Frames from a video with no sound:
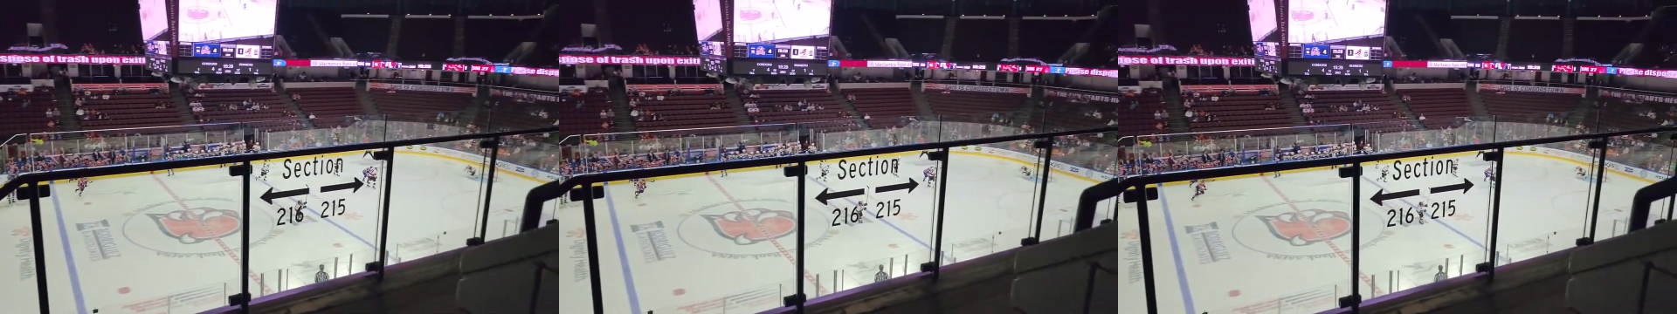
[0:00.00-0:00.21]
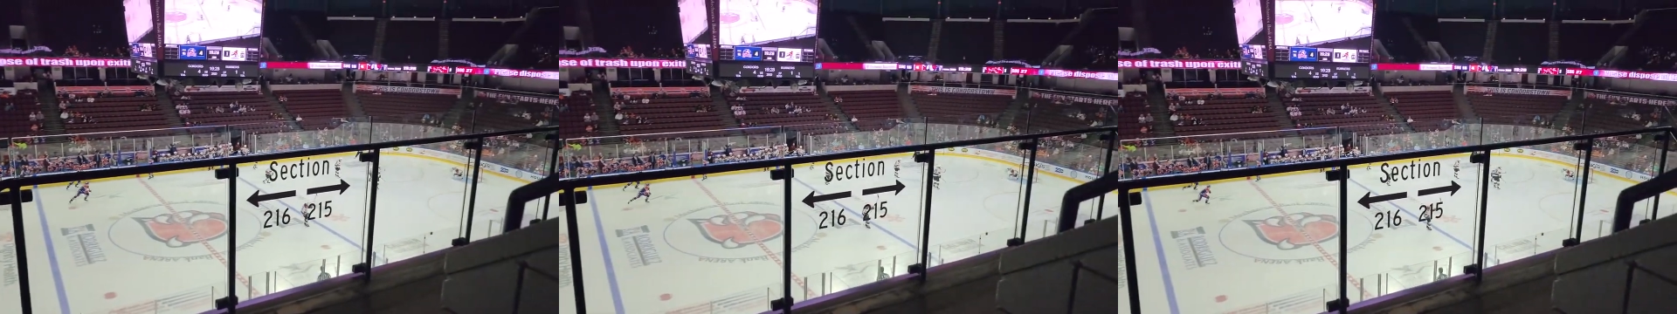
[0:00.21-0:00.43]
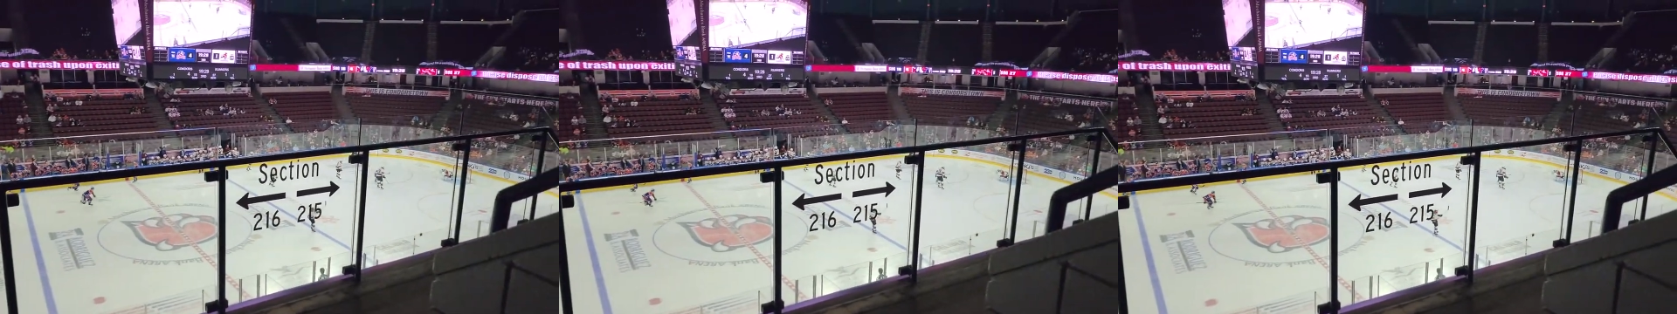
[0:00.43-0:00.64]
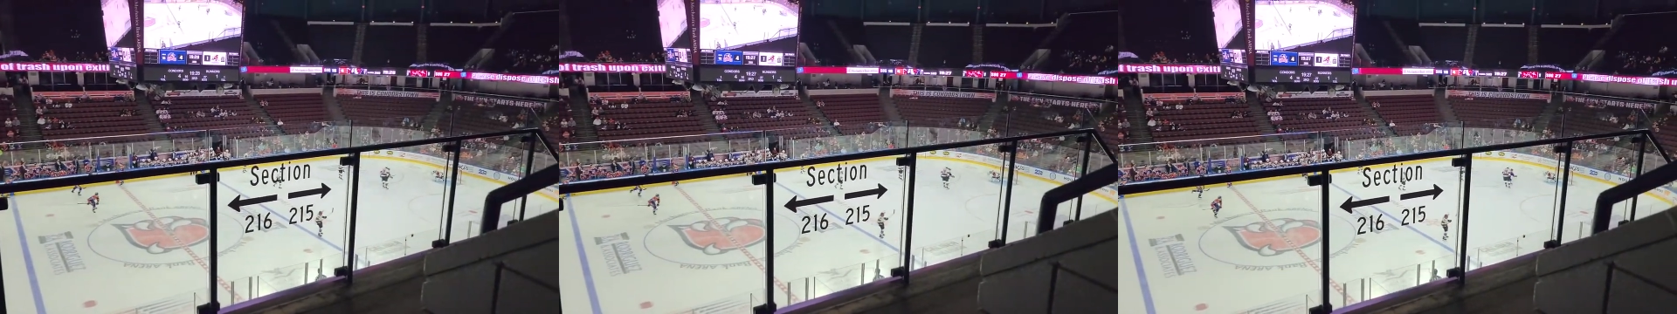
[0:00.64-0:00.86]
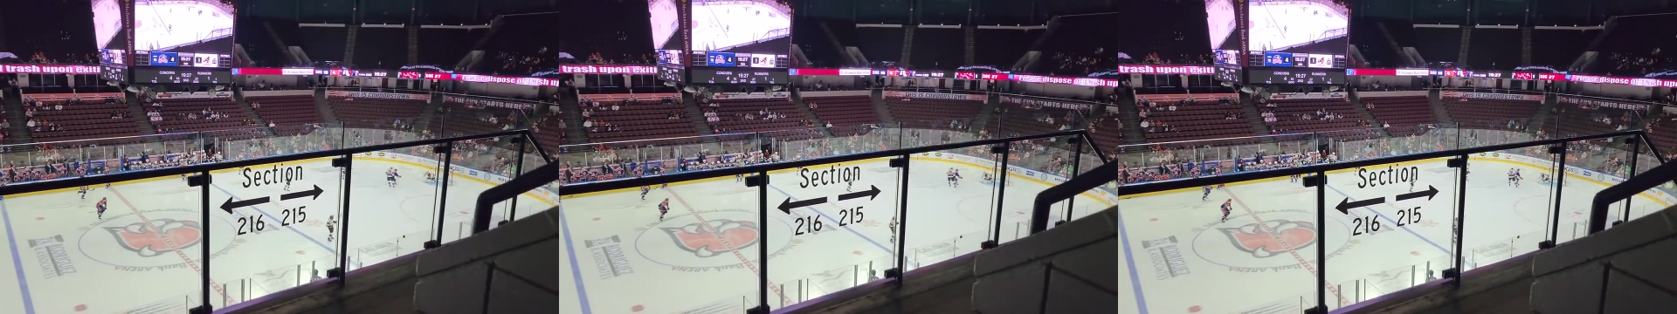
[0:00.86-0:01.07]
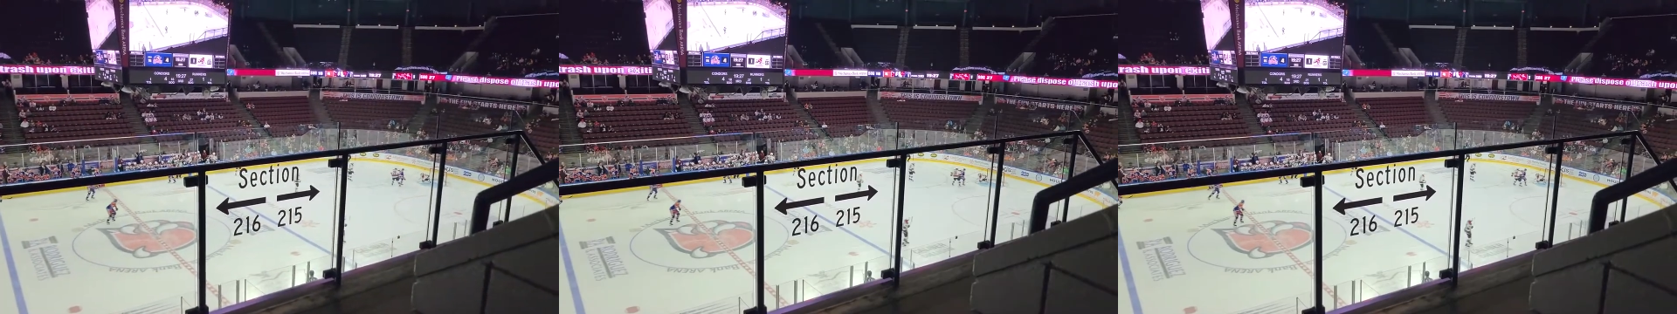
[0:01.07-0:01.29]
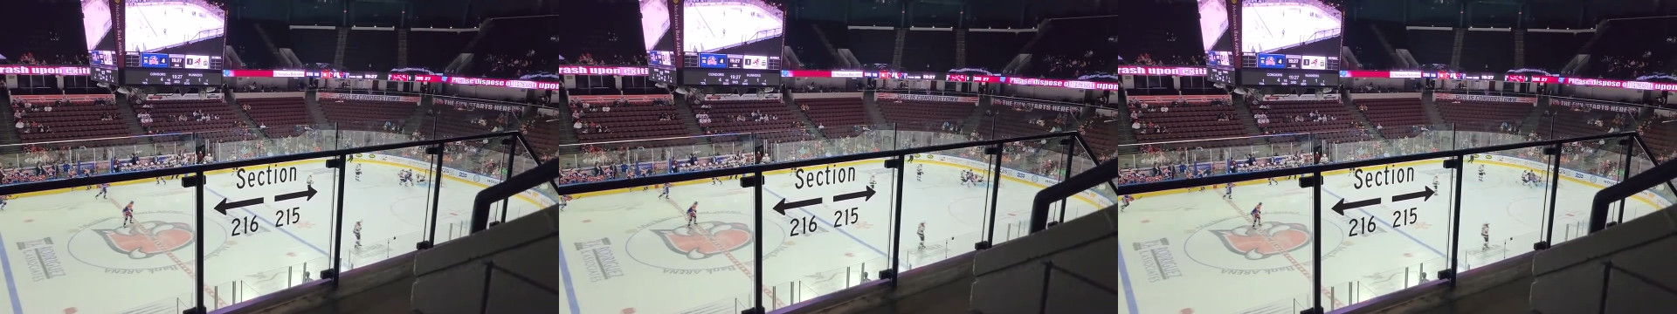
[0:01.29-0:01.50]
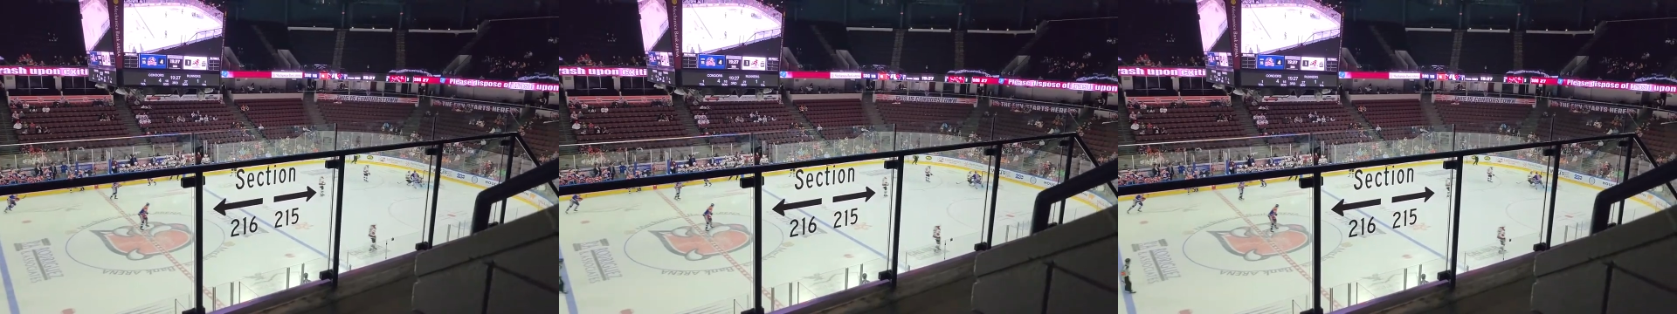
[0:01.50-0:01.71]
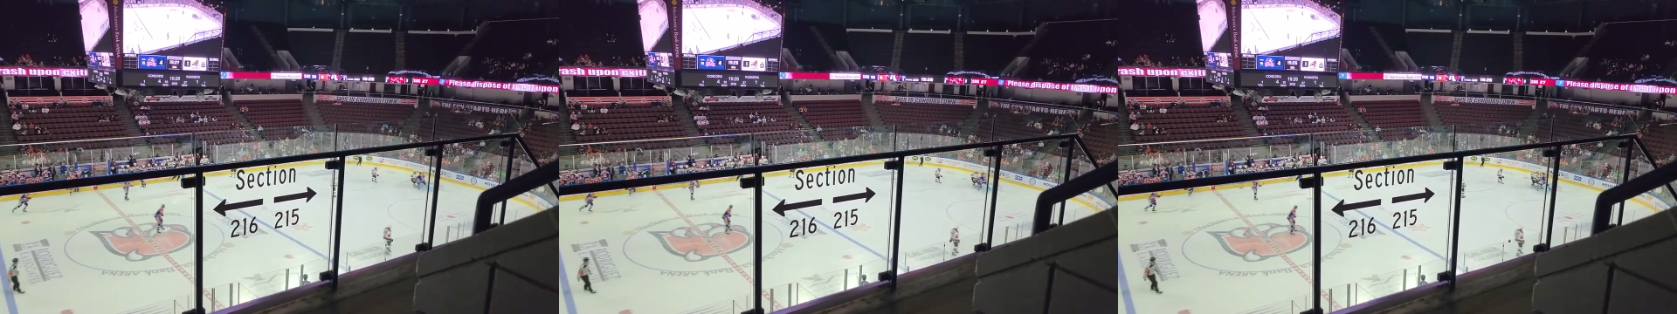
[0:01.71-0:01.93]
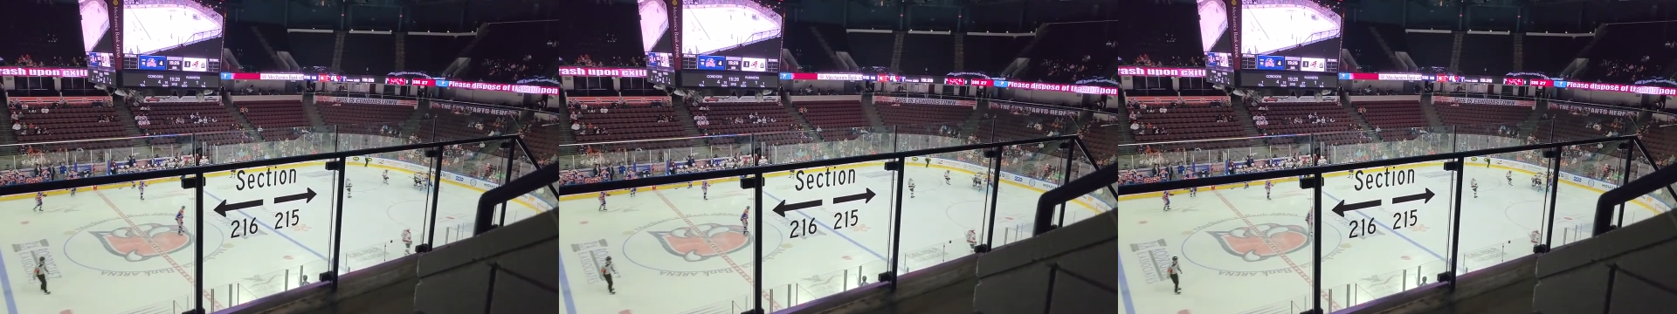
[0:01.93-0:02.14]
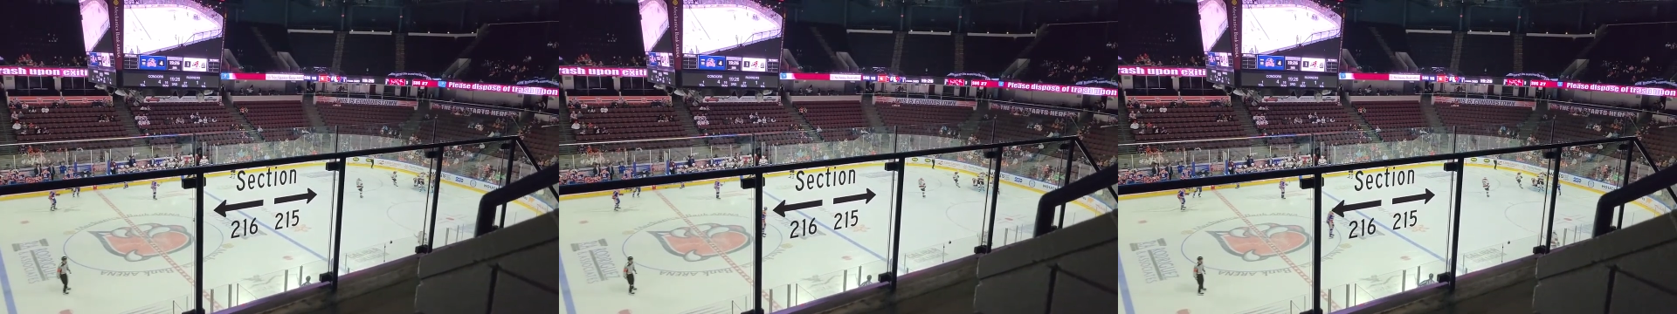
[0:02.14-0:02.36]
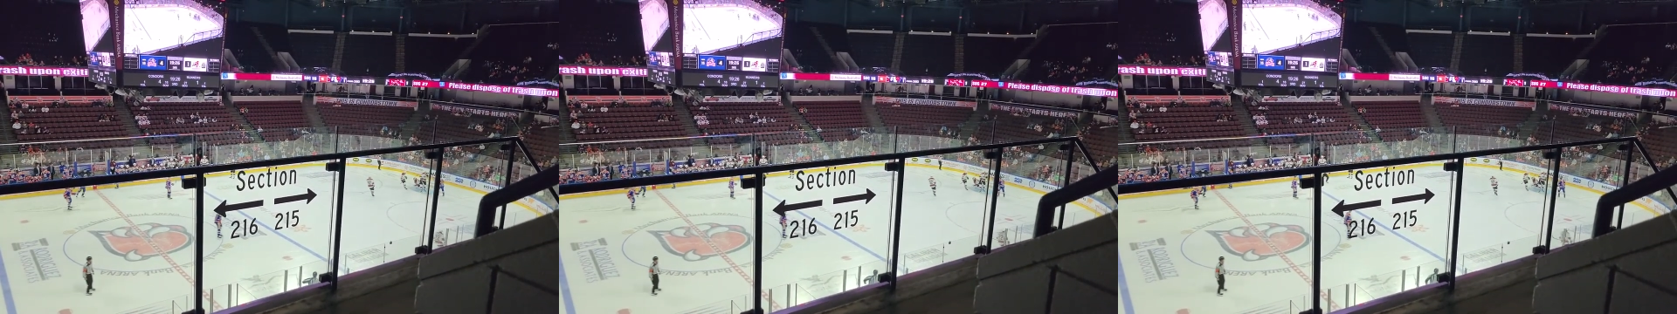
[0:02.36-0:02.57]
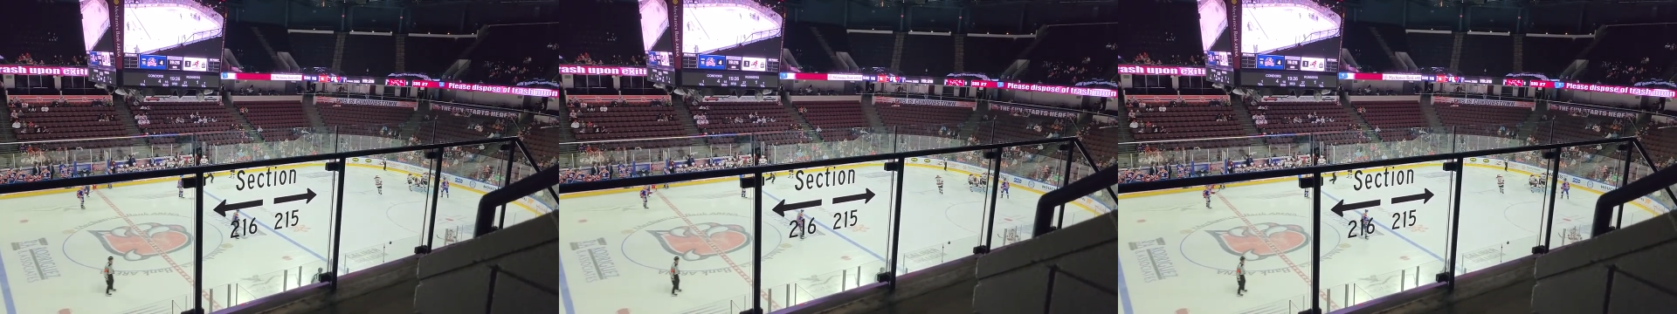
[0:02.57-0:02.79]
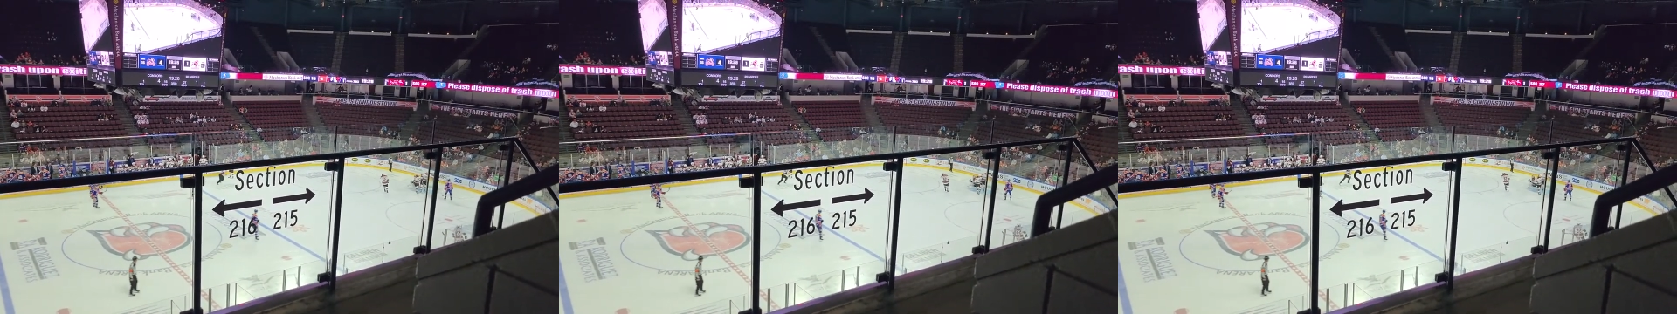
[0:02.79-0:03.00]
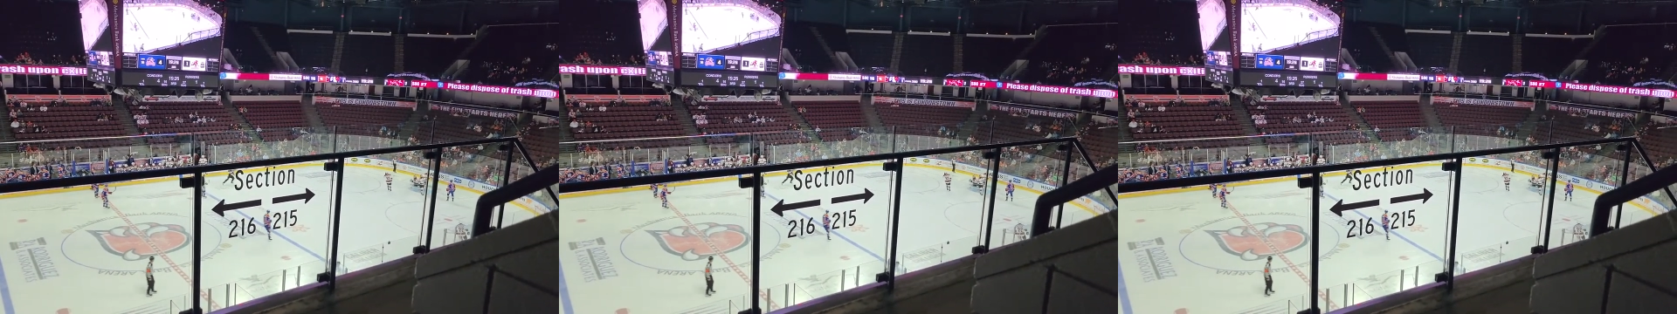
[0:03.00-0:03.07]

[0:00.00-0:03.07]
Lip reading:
No face is visible, so there are no lips to read.